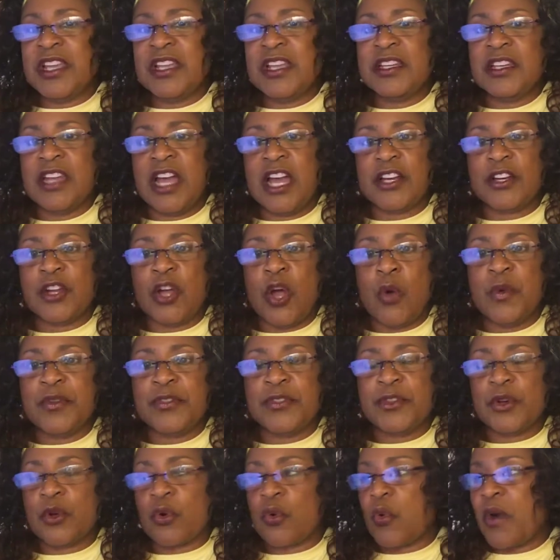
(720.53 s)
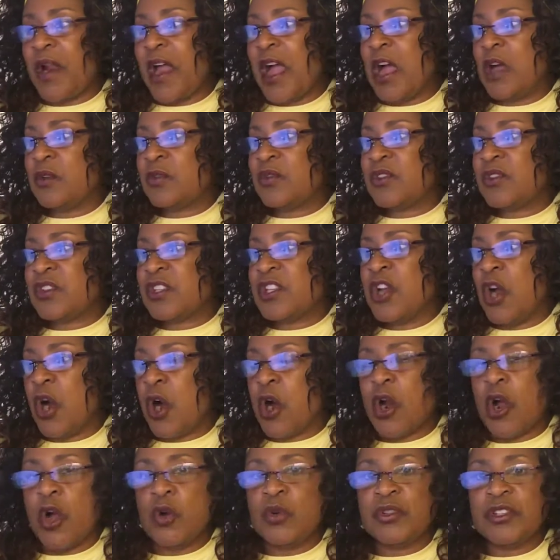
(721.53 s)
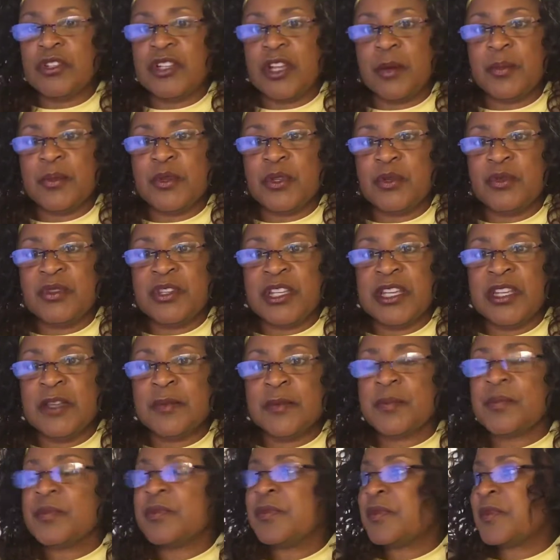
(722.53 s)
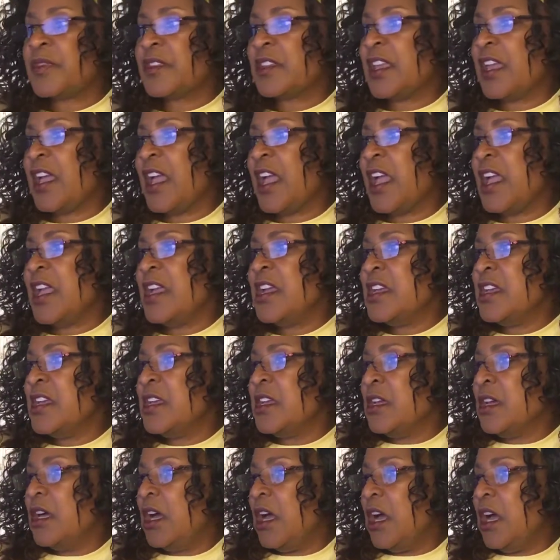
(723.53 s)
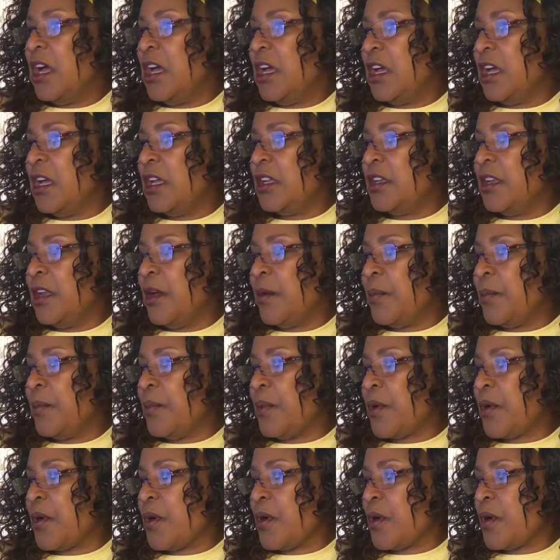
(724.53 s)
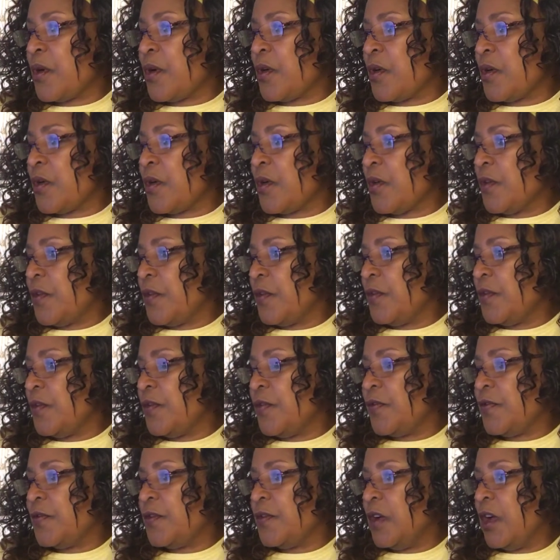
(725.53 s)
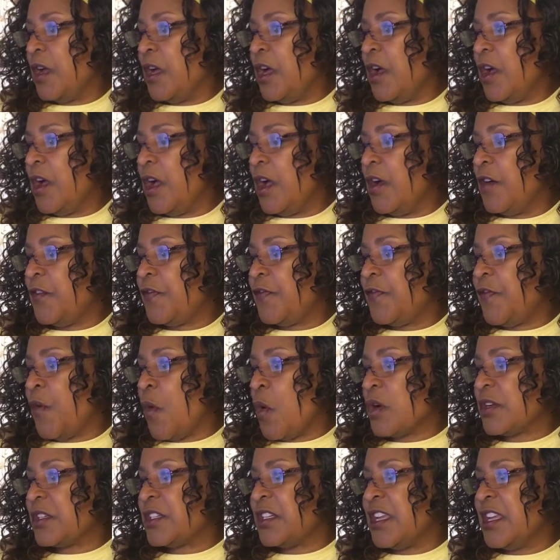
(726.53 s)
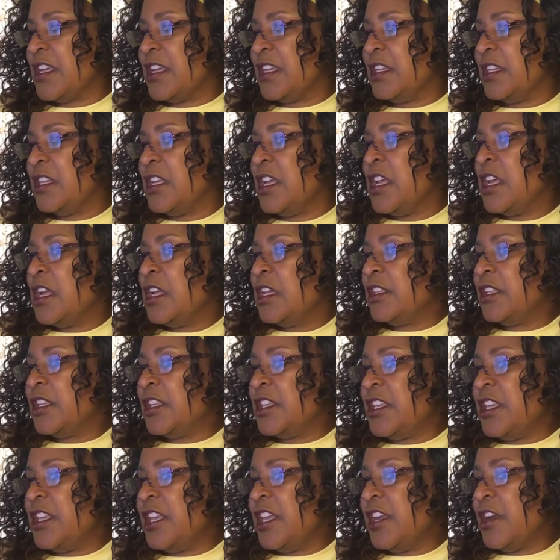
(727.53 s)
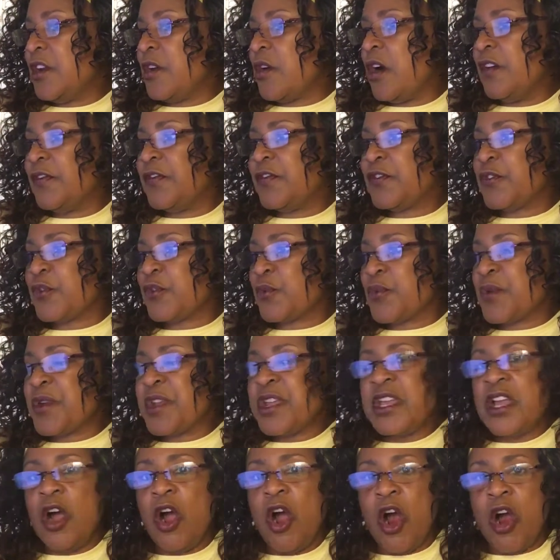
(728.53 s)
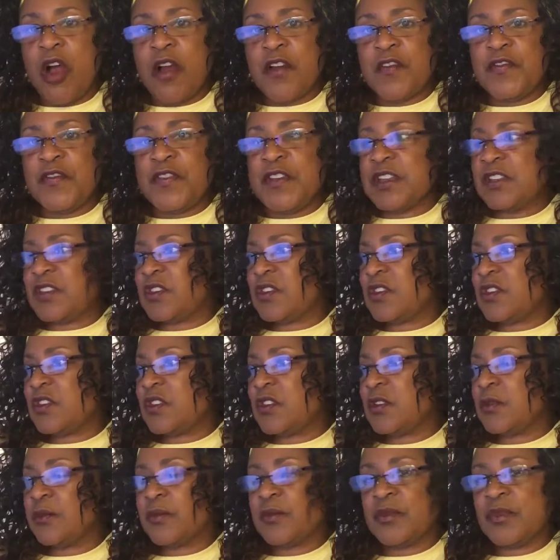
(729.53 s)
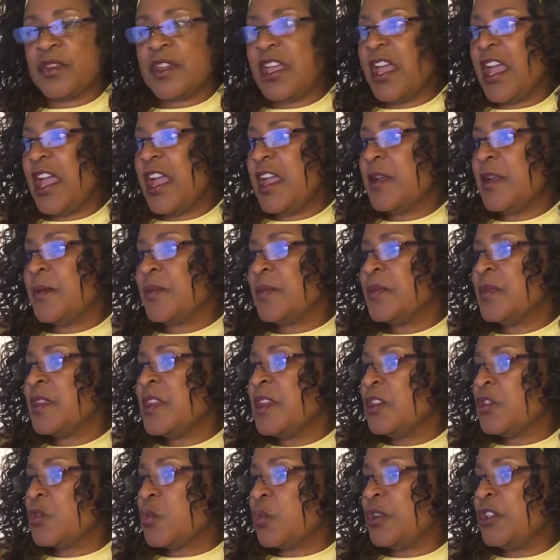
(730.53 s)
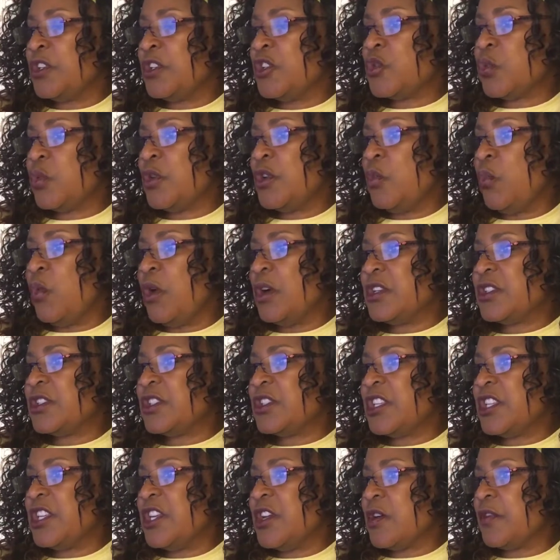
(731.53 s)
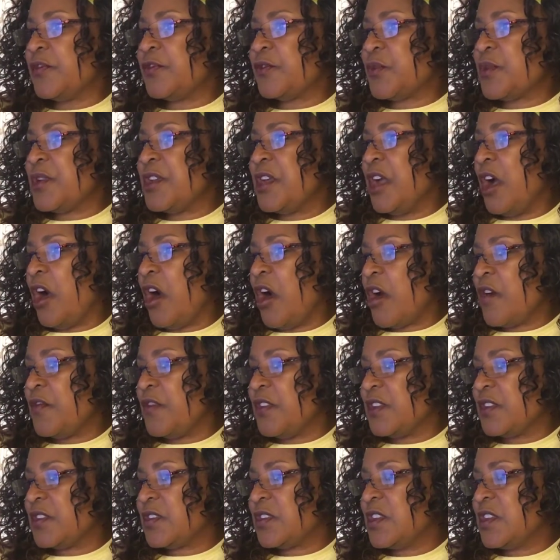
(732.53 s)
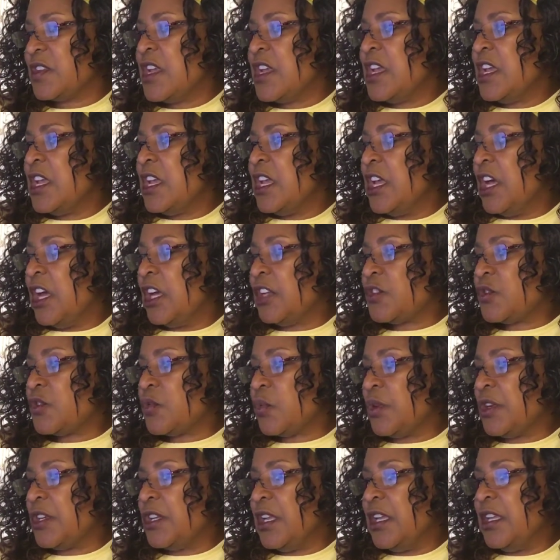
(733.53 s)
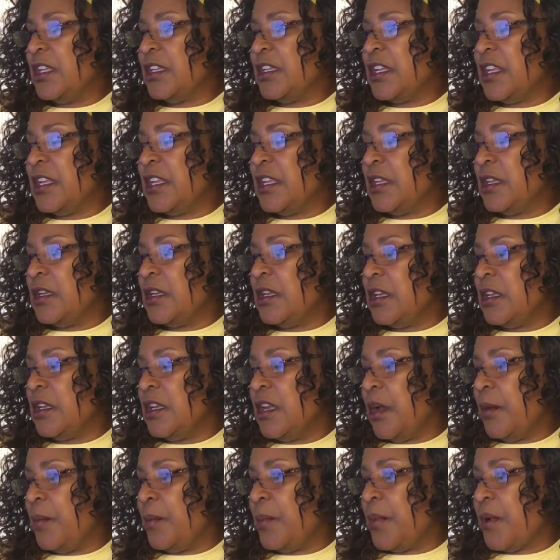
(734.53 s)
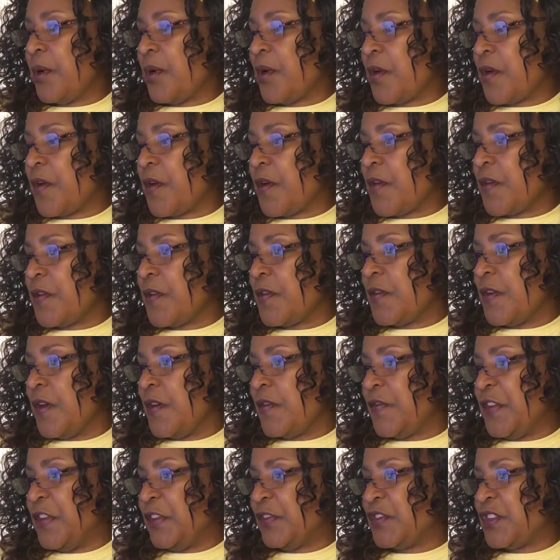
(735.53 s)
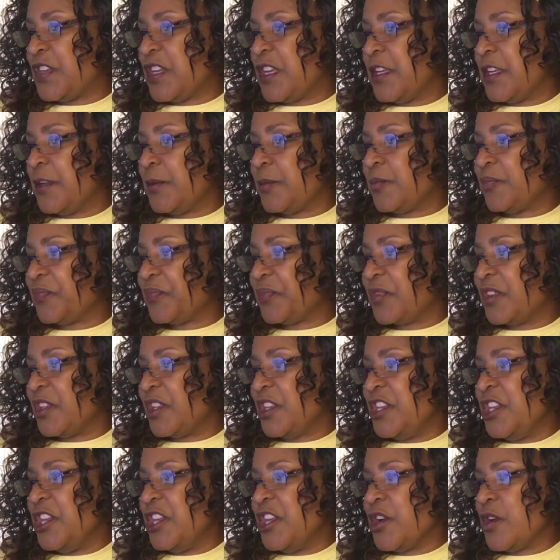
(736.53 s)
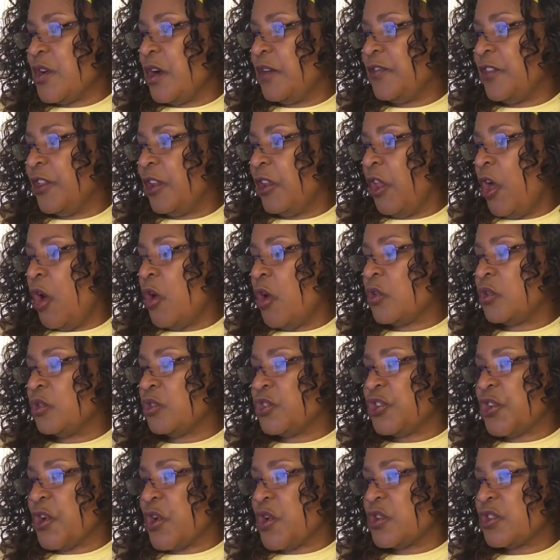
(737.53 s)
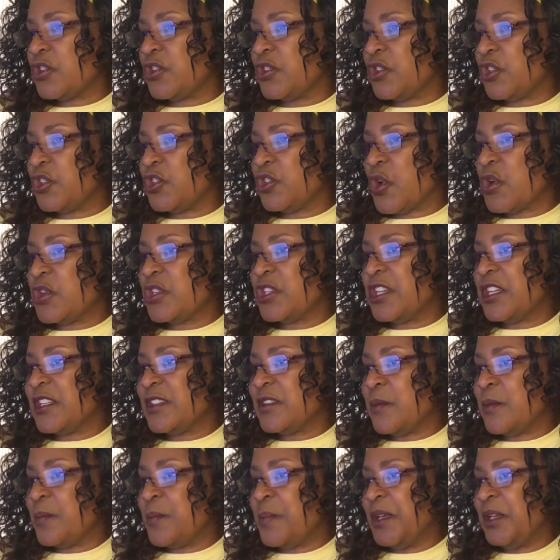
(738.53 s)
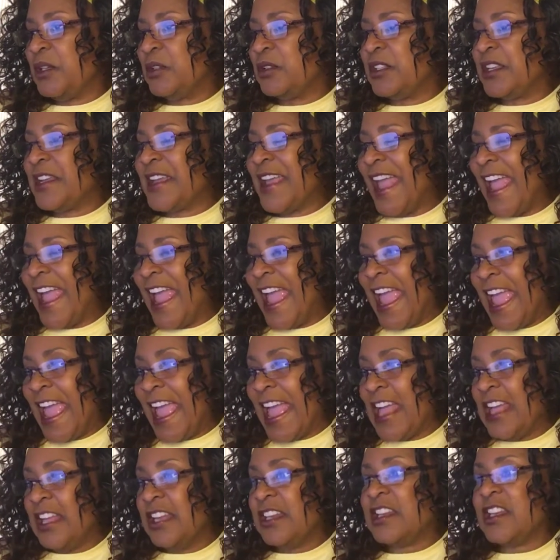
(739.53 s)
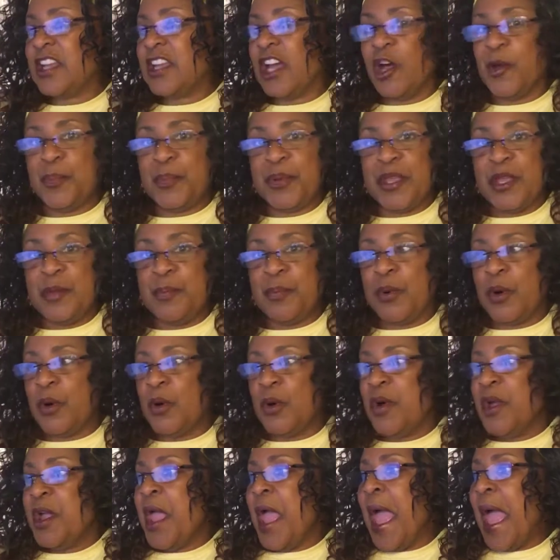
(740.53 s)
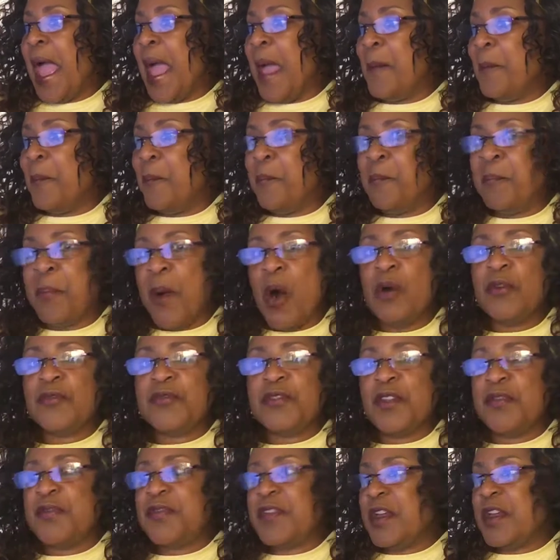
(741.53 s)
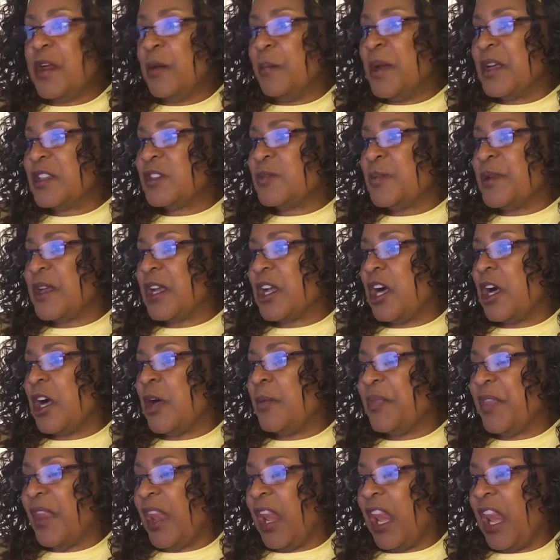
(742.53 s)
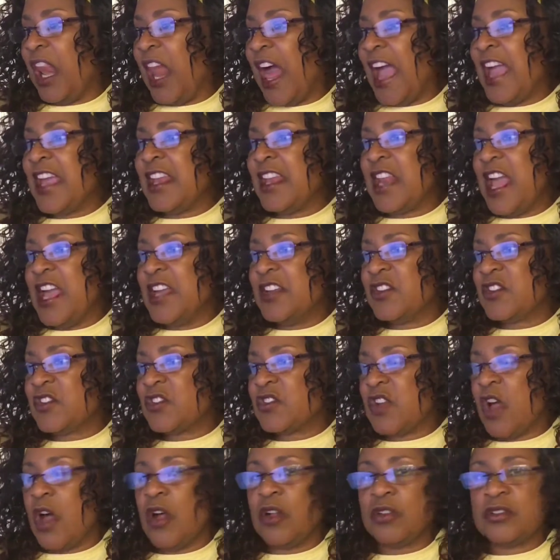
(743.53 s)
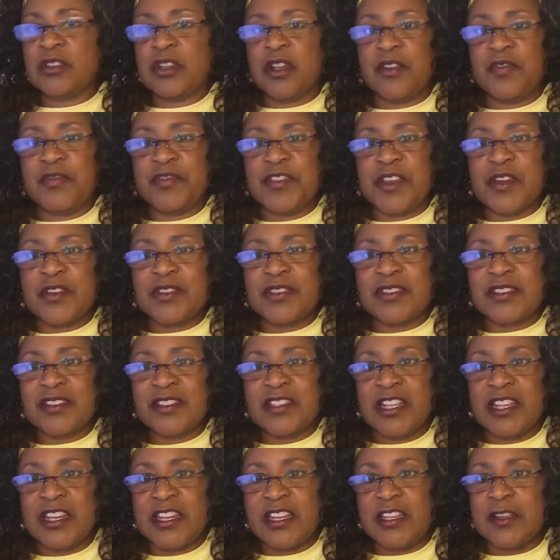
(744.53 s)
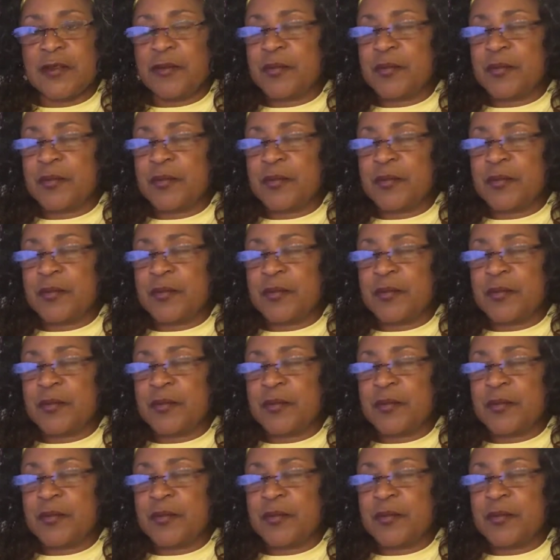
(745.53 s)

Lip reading: not go with the crowd, C-R-O-W-D. Okay. Number 14, the year of three harvests, okay? 2021 is the year of three harvests. And then number 15, the year of the local church. The church is a building and a people, and both of them must become the light and salt of their city,